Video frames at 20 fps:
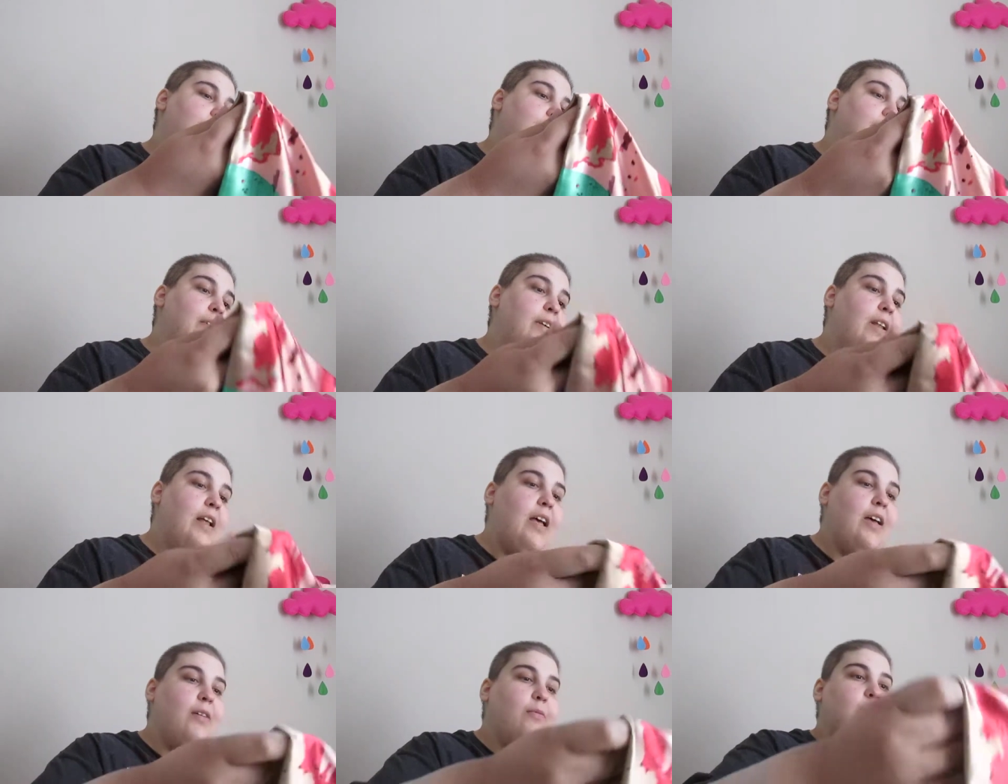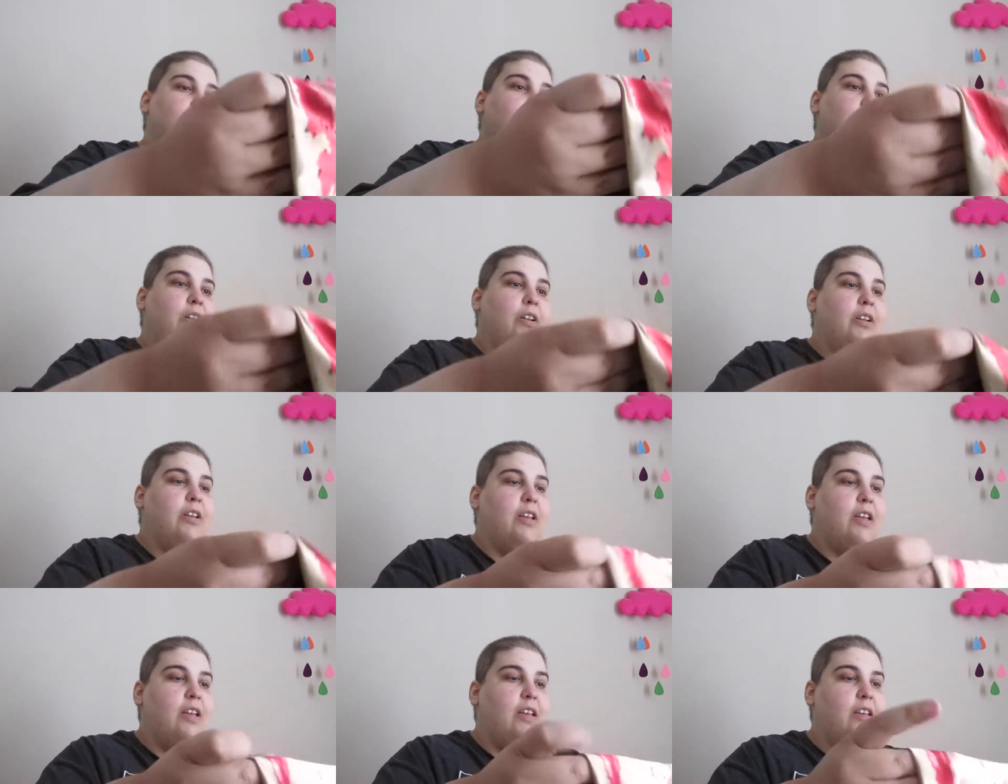that I was going to
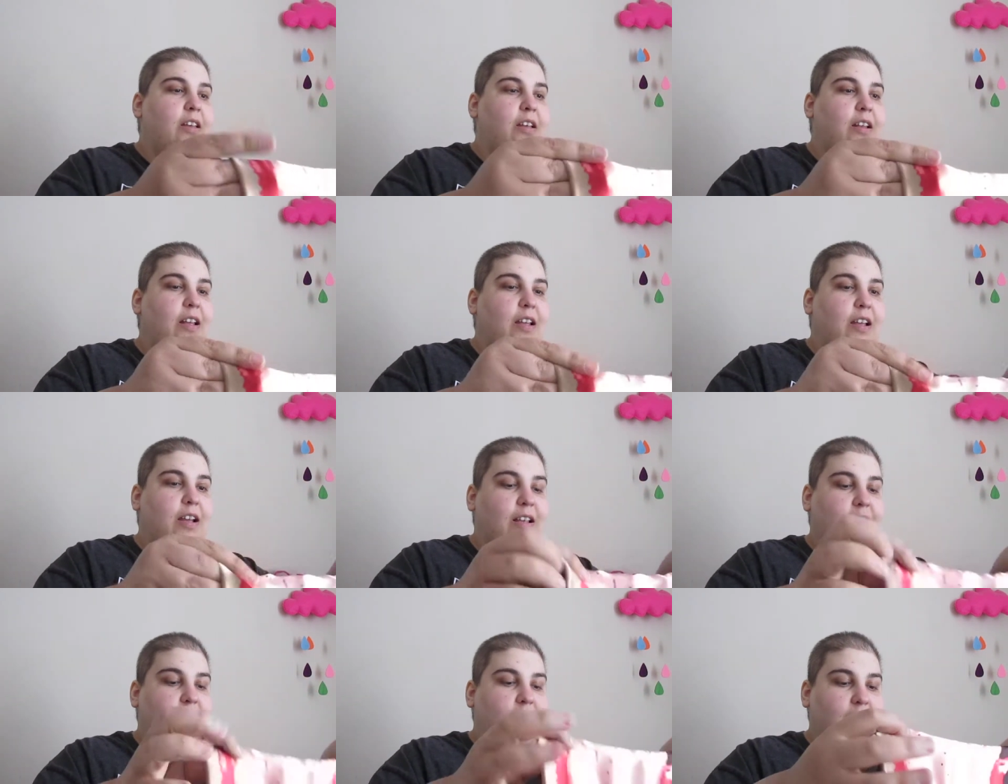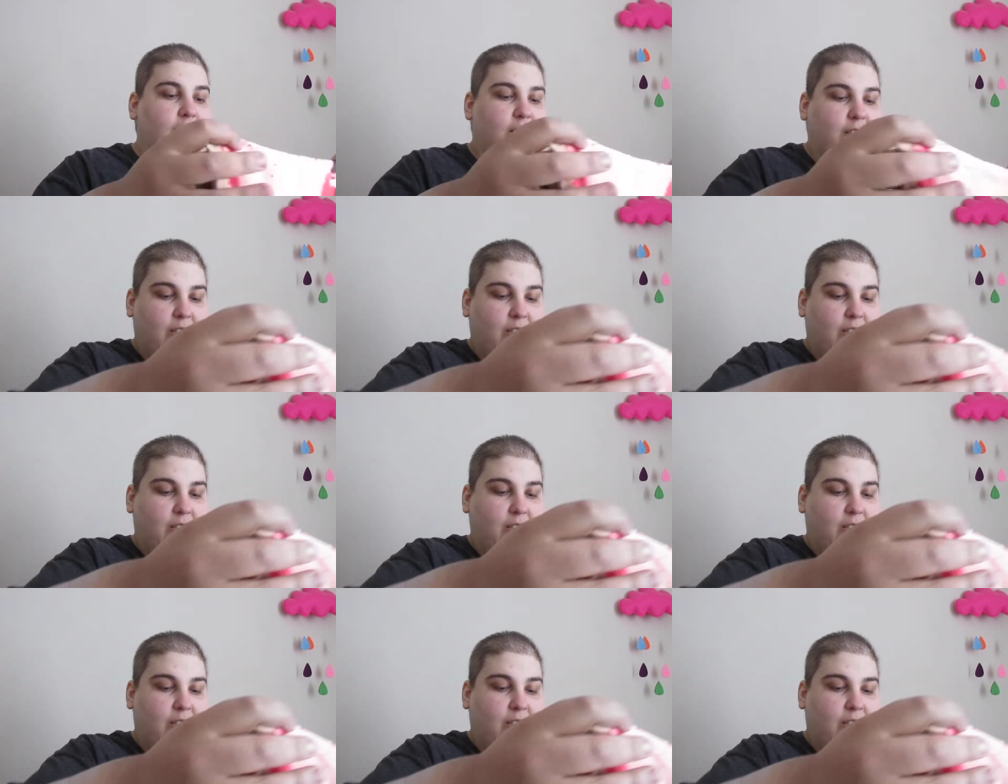get, and I got this